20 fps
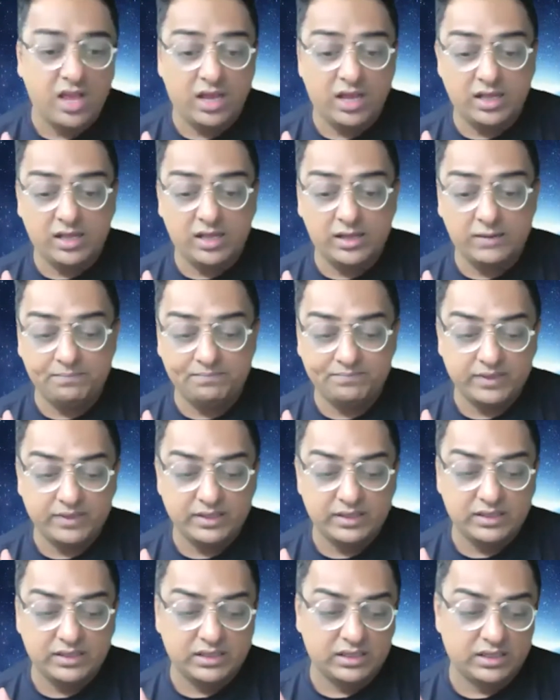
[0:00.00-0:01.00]
Um,
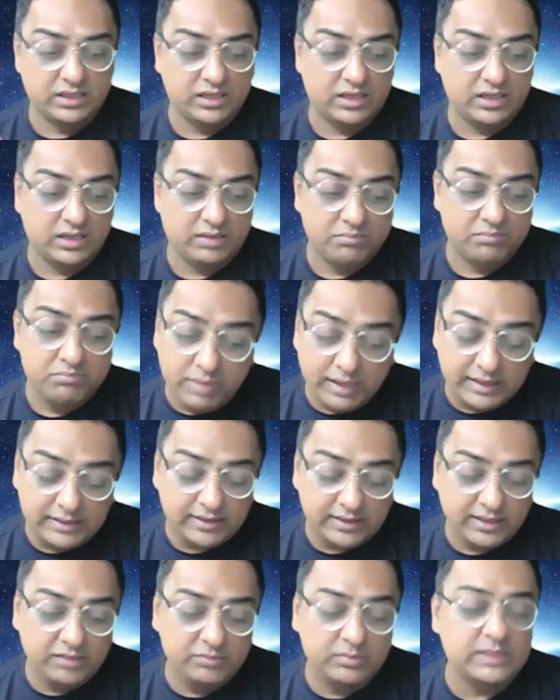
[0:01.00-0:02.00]

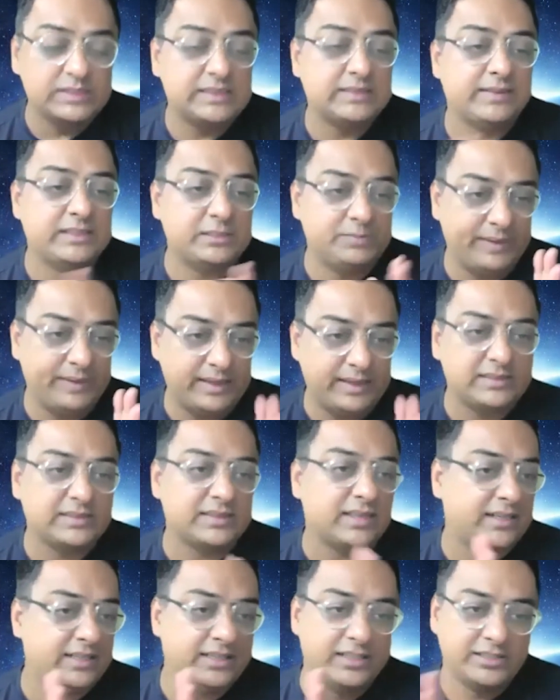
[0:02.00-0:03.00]
but immersive experiences
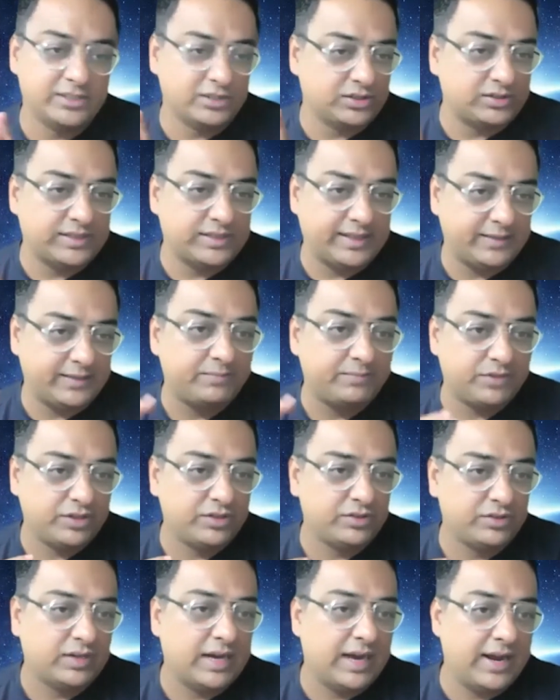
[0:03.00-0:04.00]
are here to stay. You
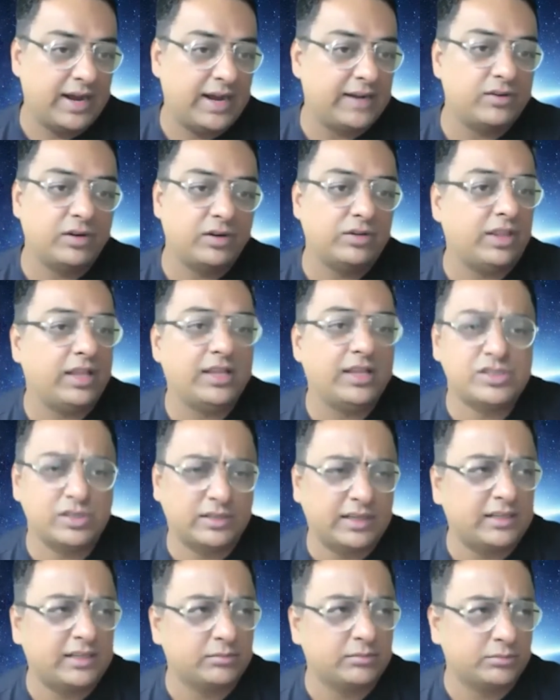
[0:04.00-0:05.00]
know, I, I don't think so
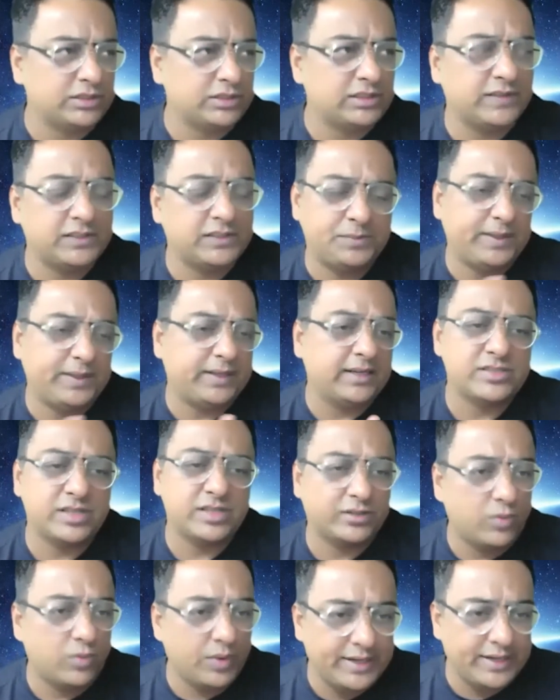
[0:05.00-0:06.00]
that immersive experiences
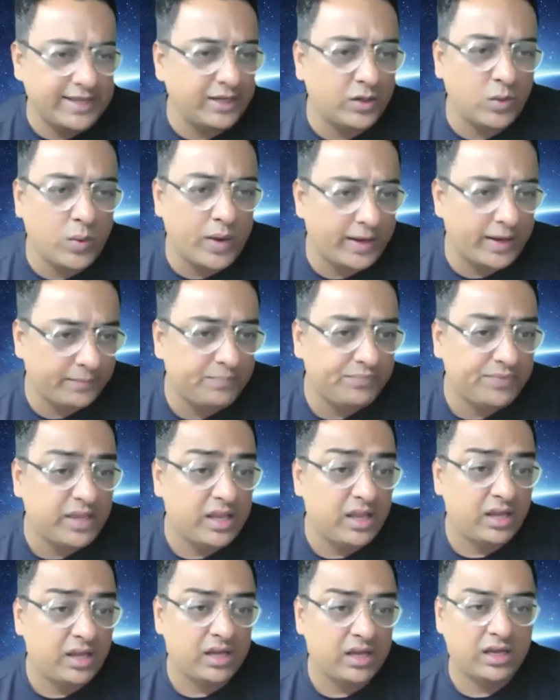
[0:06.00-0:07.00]
are going anywhere.
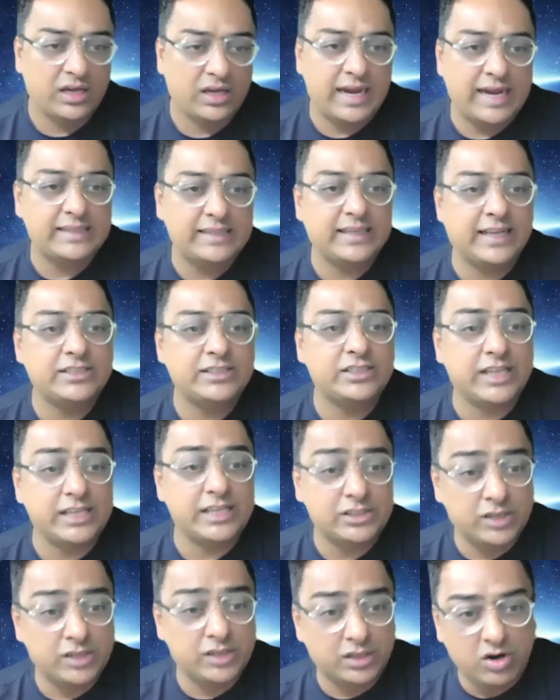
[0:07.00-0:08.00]
Uh, and
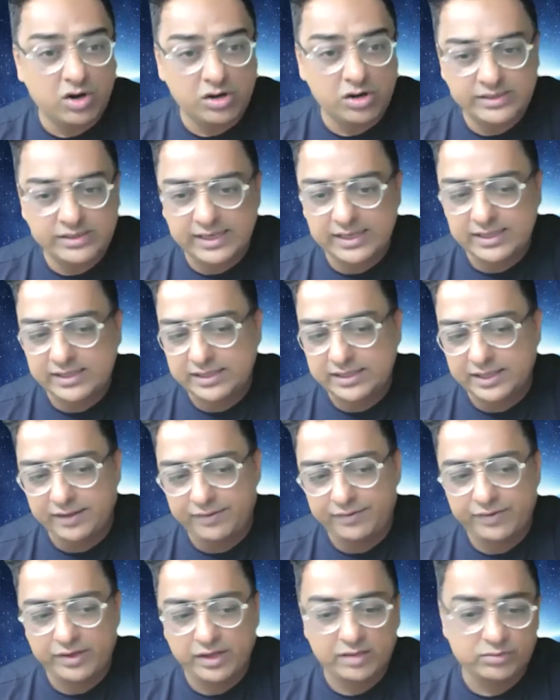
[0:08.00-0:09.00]
educational content,
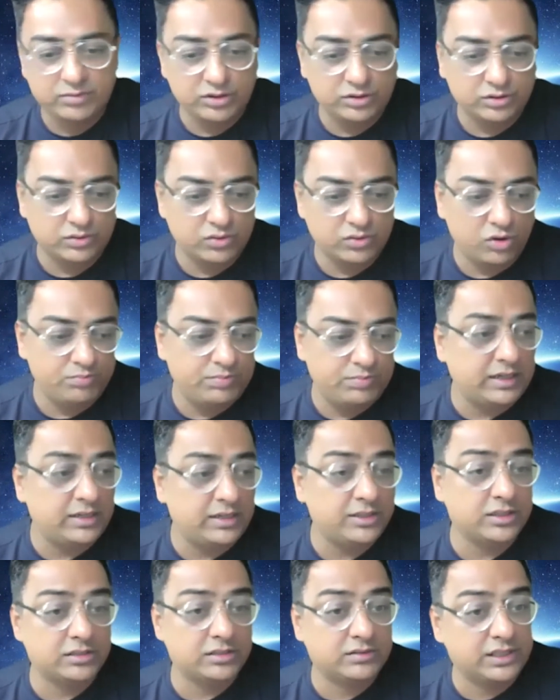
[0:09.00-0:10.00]
if you're able to go build
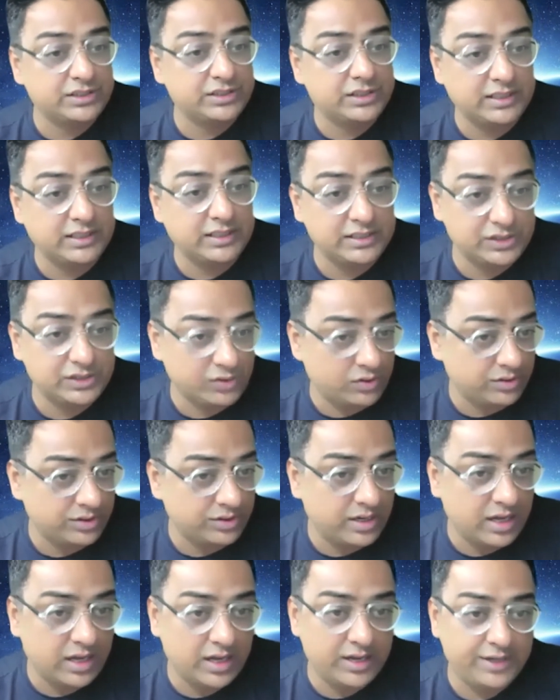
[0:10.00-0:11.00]
universities
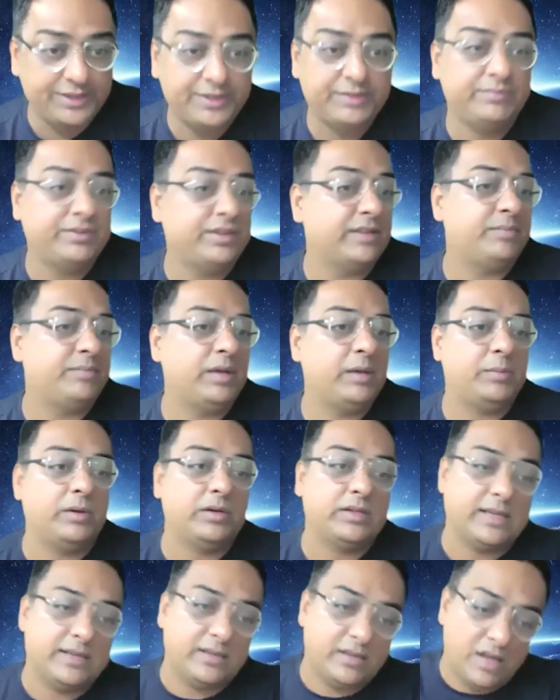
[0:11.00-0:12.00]
online where people
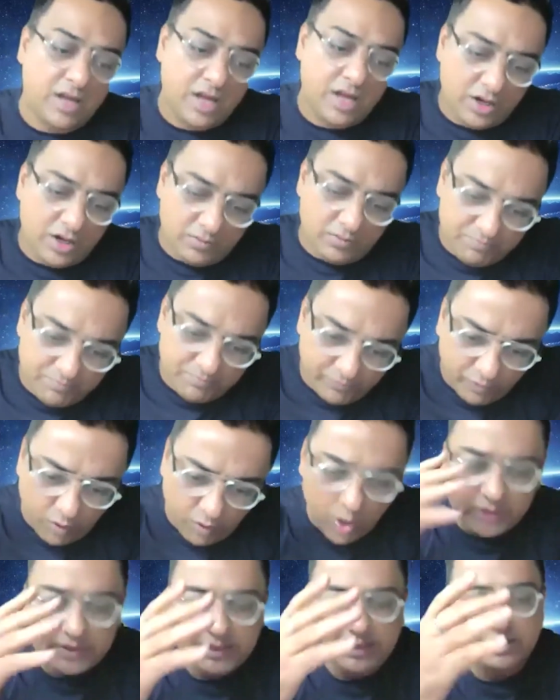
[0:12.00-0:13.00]
can
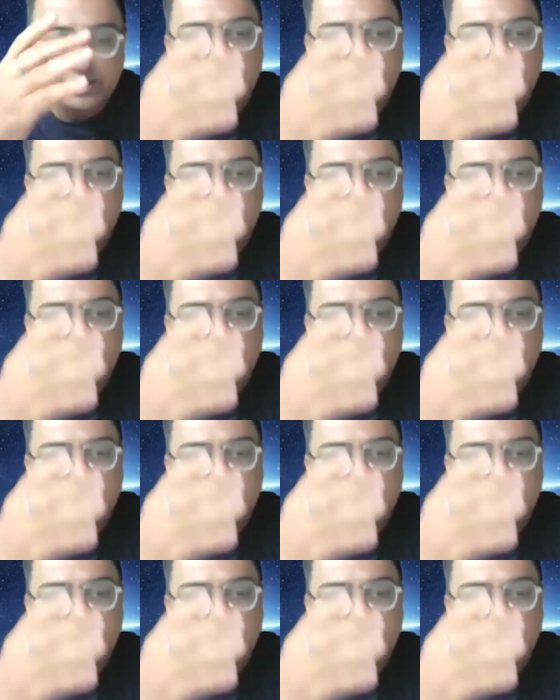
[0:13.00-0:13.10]
walk in